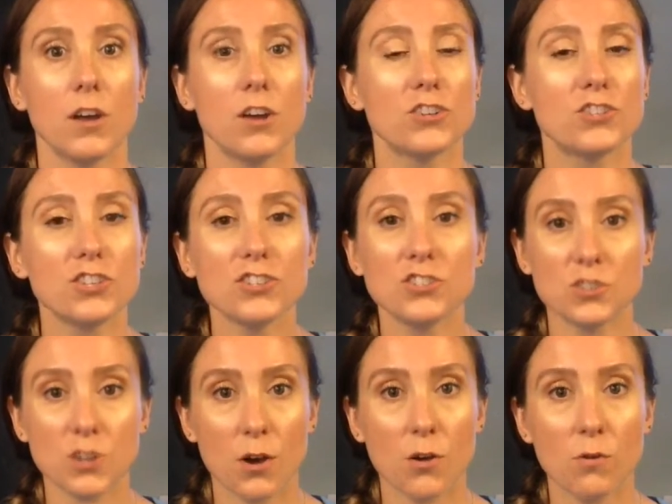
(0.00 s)
just
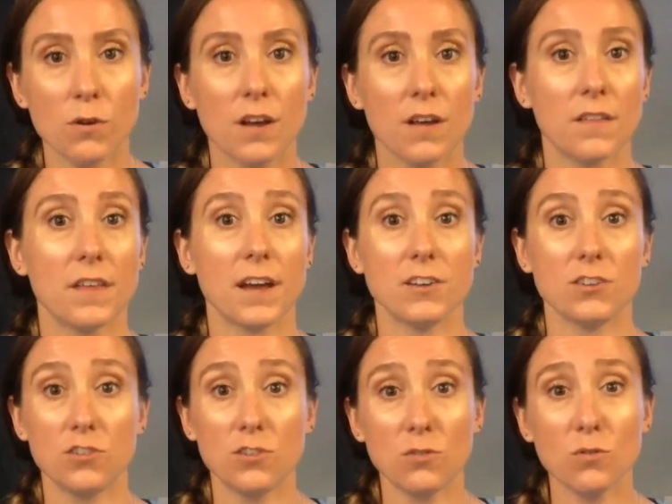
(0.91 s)
know that
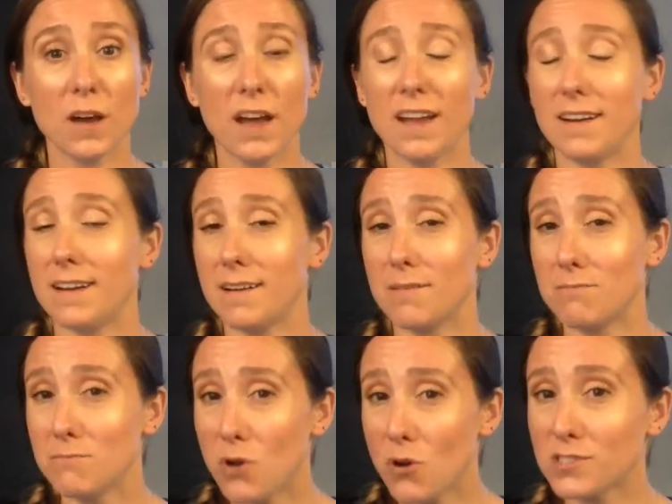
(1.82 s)
you and
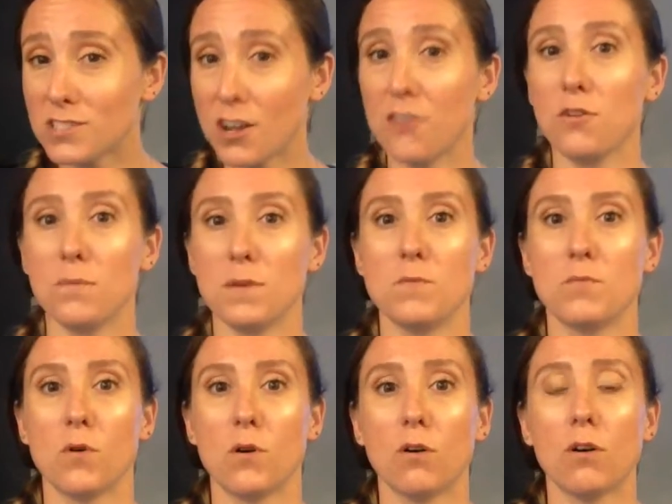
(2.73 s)
most other
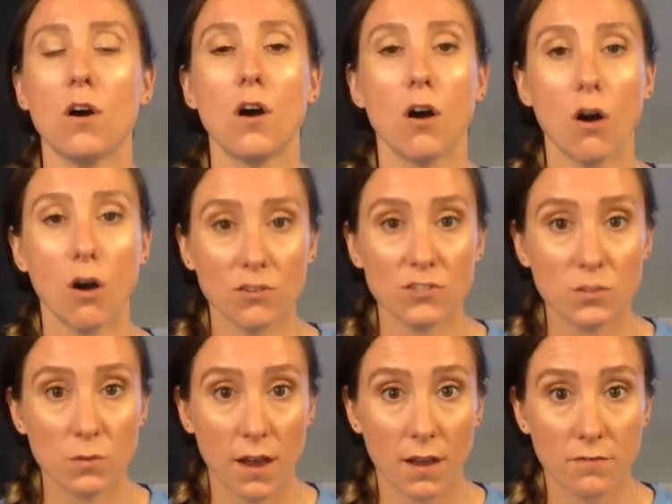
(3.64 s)
people also
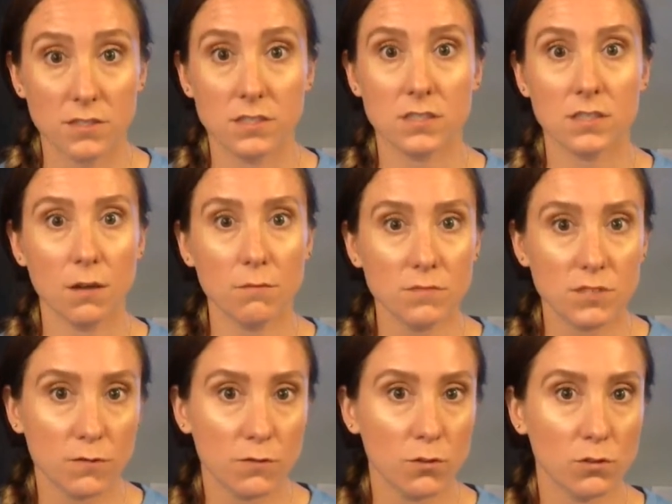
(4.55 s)
have some
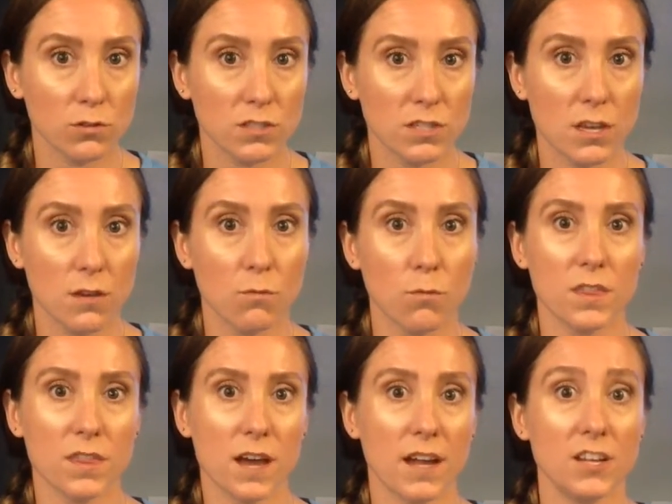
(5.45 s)
difficulty with
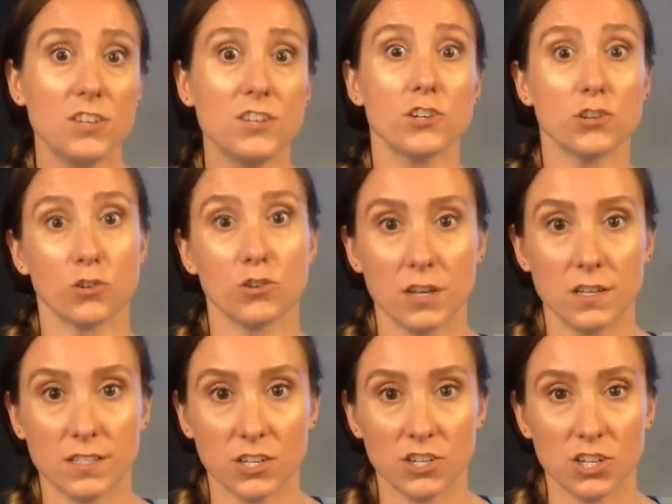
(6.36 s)
that initial
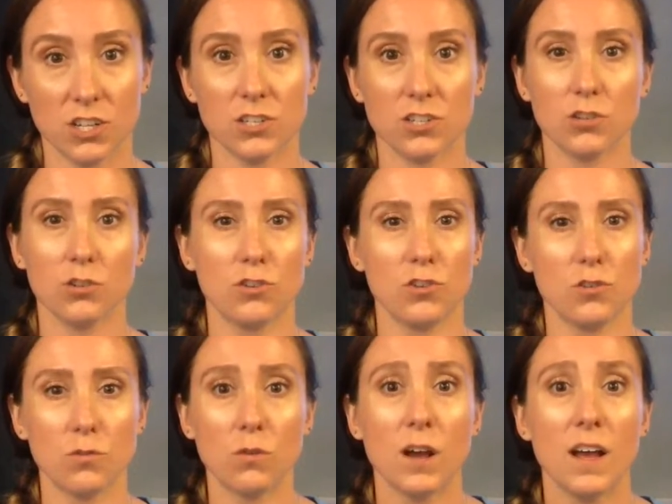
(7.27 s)
transition until
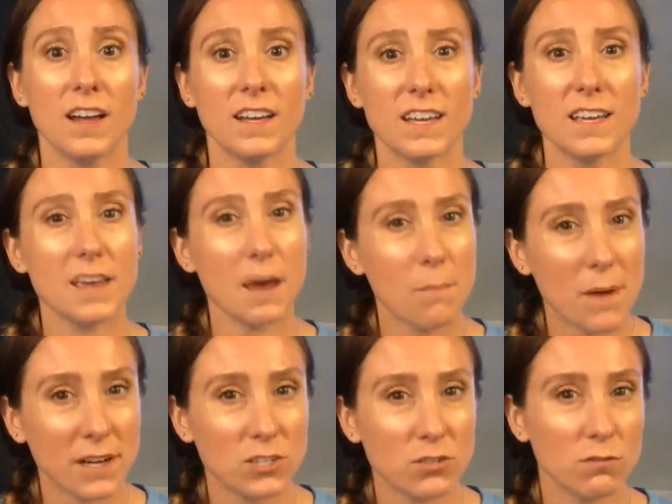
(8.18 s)
you can get
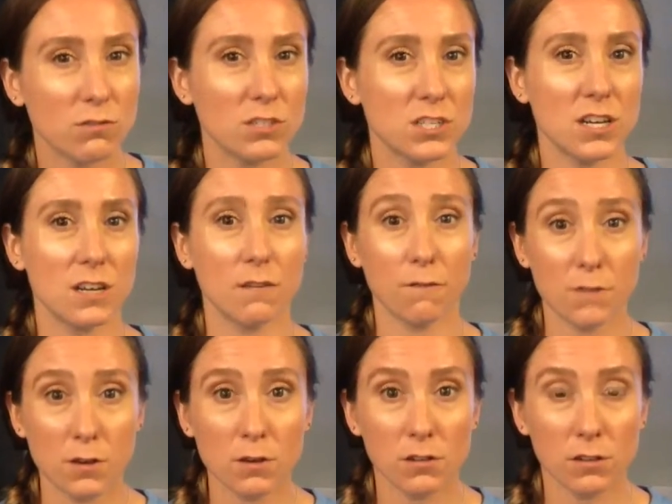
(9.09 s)
back to a routine,
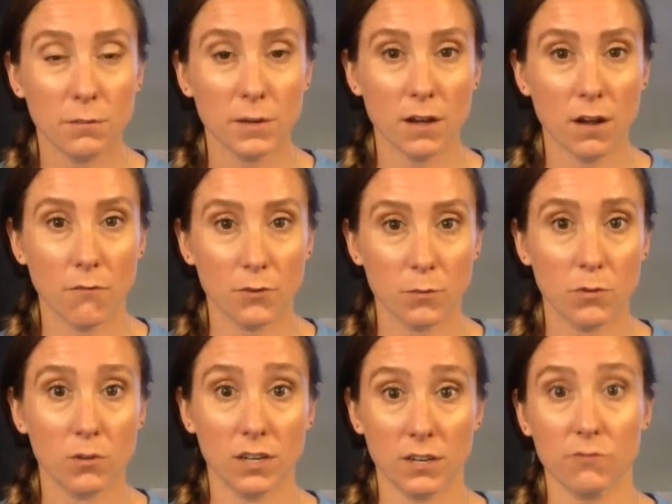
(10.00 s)
feel a little bit comfortable,
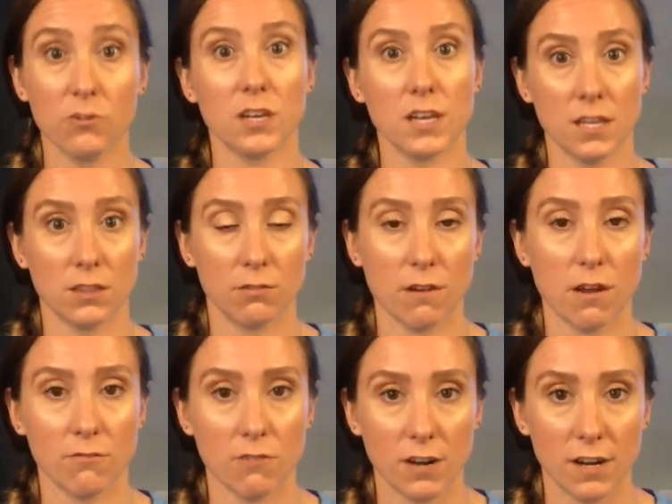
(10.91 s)
and can really hit the
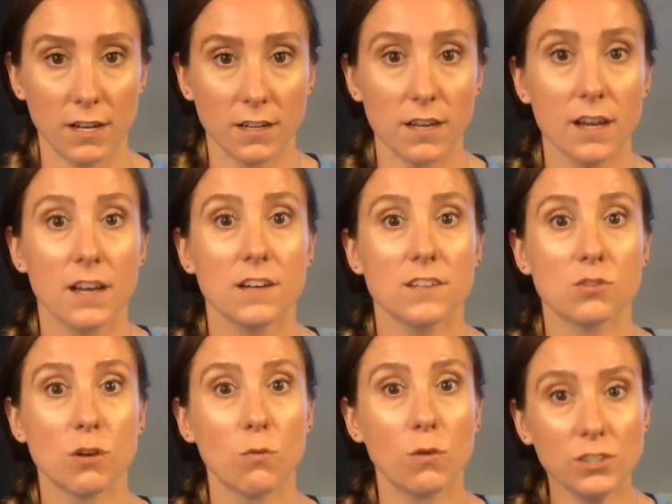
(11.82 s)
ground running. So
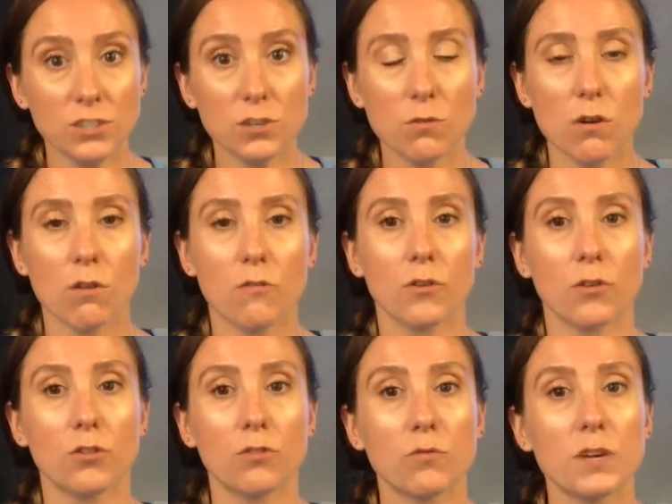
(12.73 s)
I wanted to go over
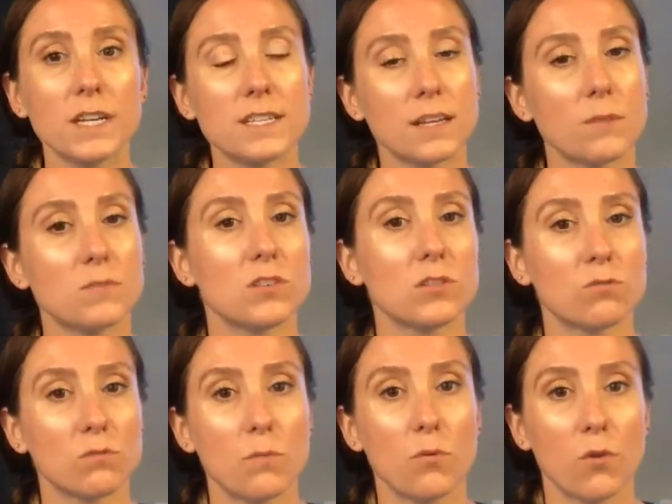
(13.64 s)
3 tips and
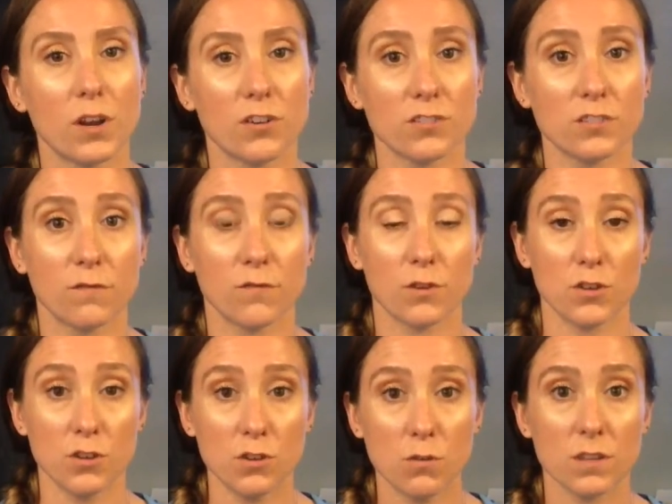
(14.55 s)
3 pointers for
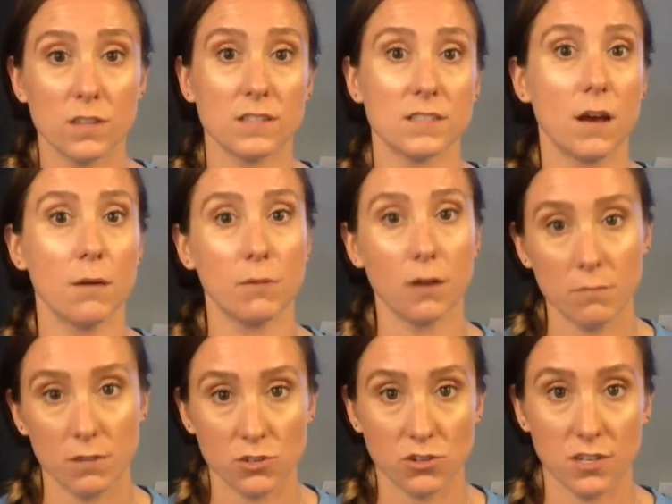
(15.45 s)
you in this
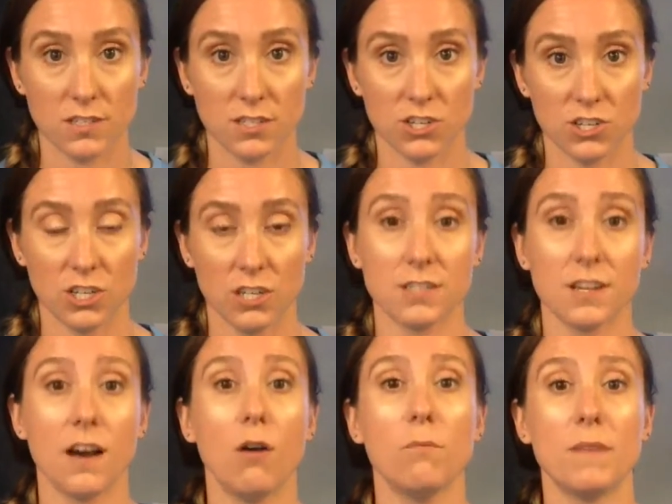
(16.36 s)
upcoming transition to
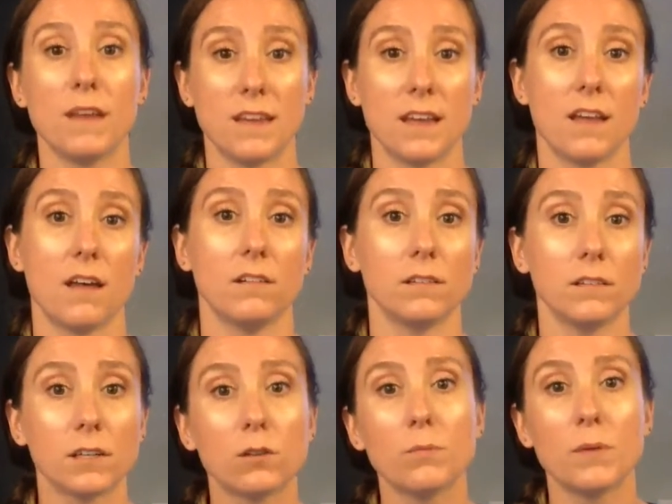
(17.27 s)
help make it a
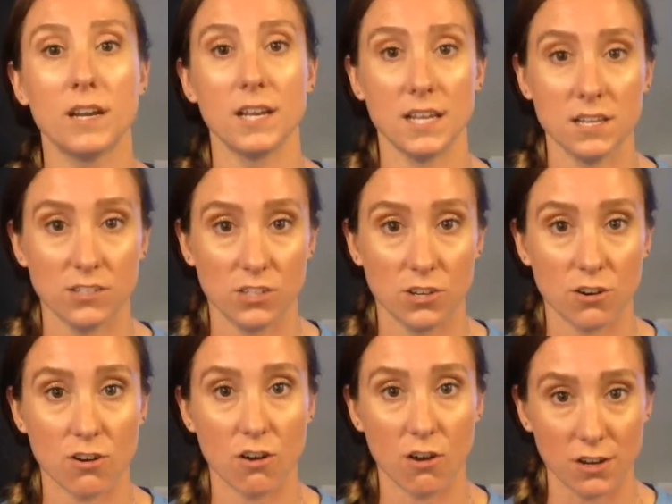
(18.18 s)
little bit
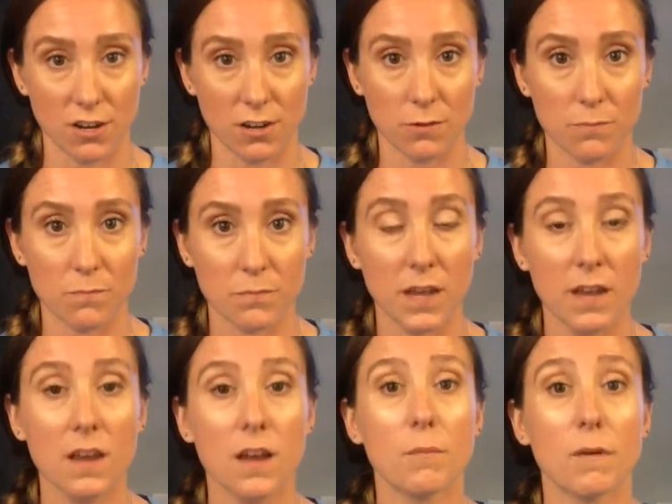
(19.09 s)
easier on you.
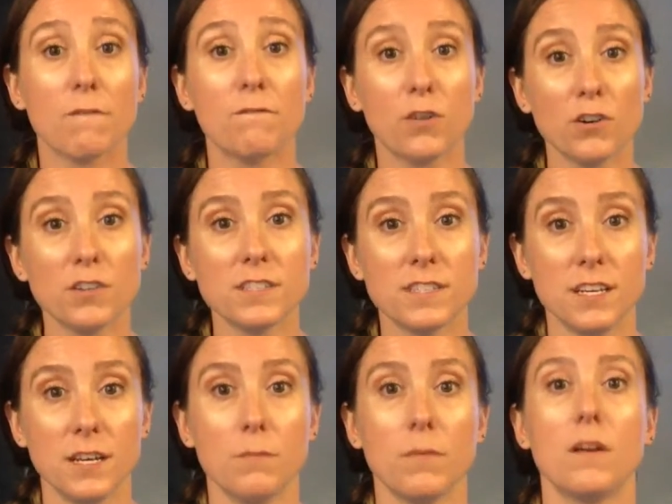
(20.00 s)
My first
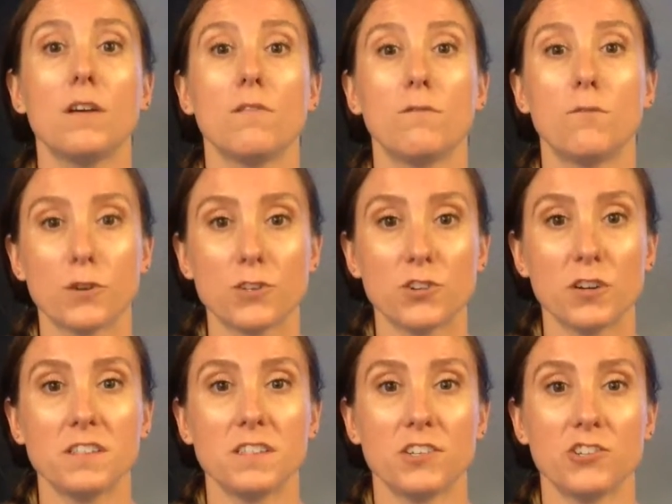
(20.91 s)
tip for
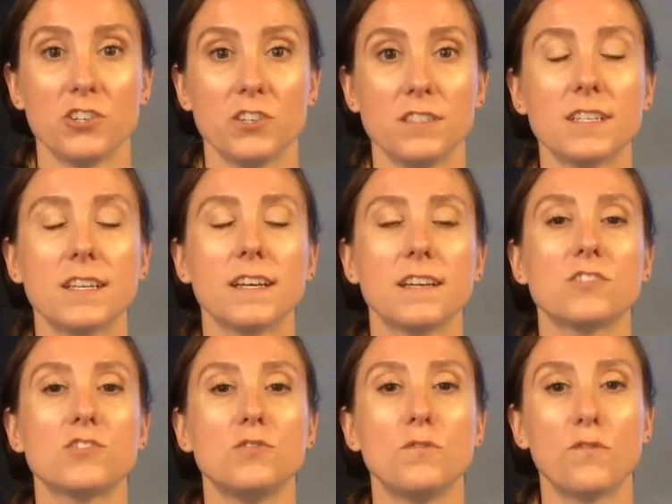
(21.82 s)
transitions is
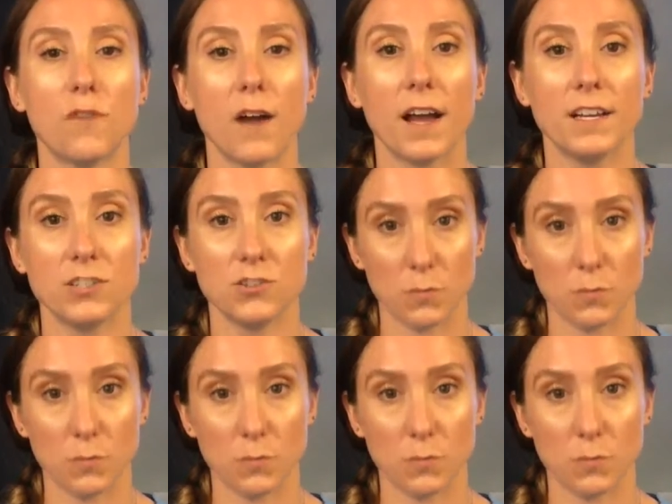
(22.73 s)
to find your